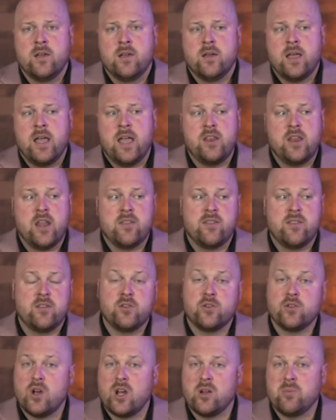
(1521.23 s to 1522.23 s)
and then
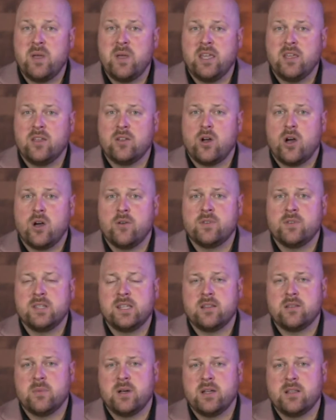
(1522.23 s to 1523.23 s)
you're not paying it off at the
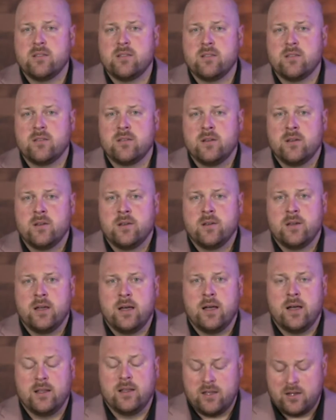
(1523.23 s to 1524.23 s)
end of the month,
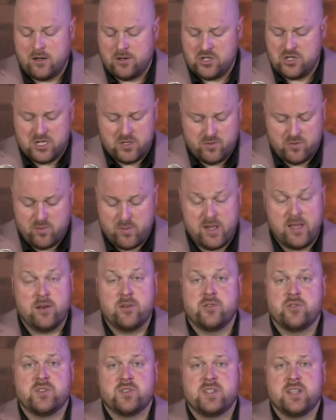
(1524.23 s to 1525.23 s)
like our general
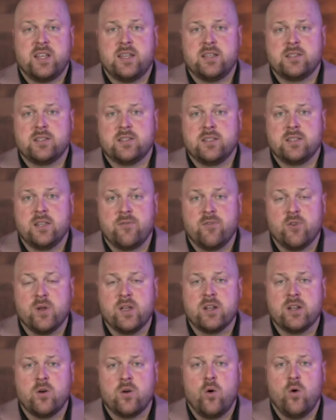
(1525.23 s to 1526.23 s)
manager says, if you're
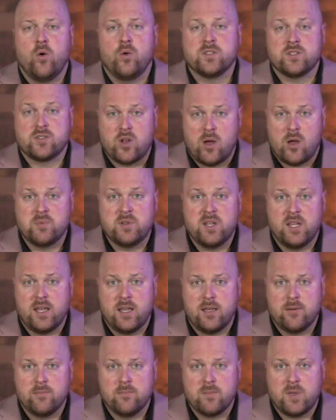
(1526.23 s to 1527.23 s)
in a hole, stop
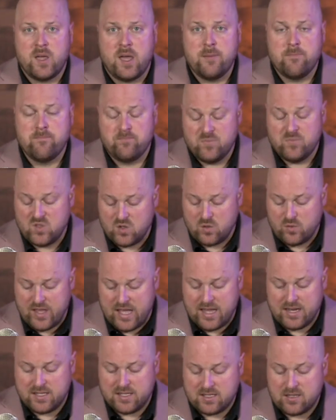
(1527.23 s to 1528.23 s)
digging. Okay? So
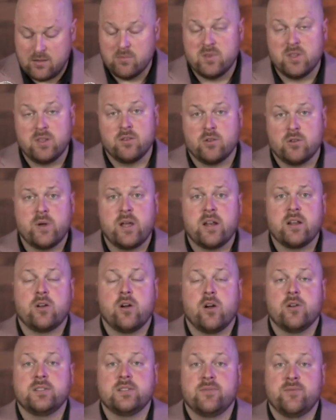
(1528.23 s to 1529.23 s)
that is something, the credit
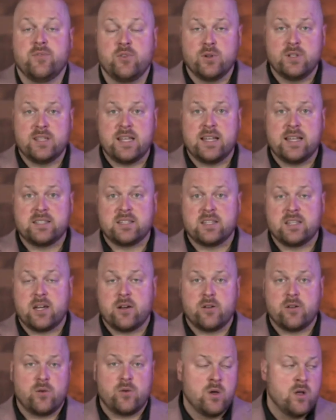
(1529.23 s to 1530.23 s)
cards, if you're in that
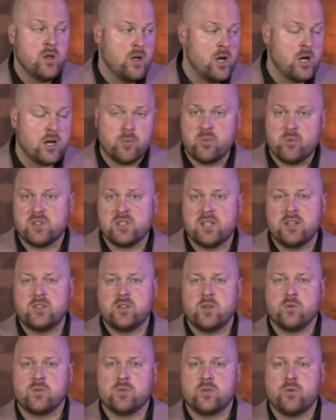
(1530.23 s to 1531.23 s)
scenario, 100%
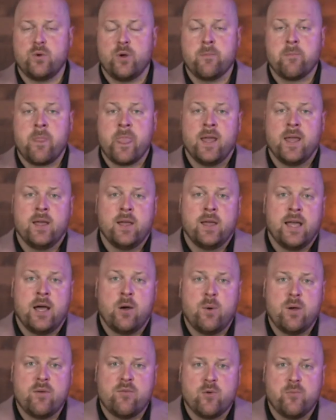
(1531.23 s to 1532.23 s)
don't do it.
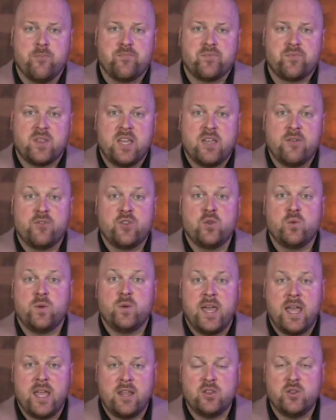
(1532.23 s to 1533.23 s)
However, if you
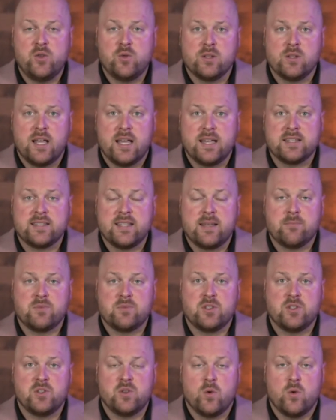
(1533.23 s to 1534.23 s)
can utilize them
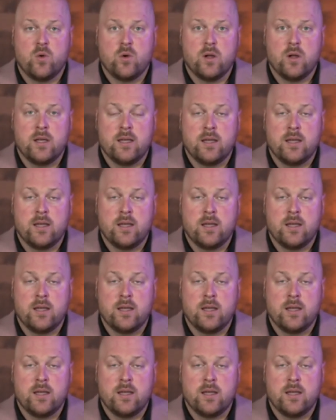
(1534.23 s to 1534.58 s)
to your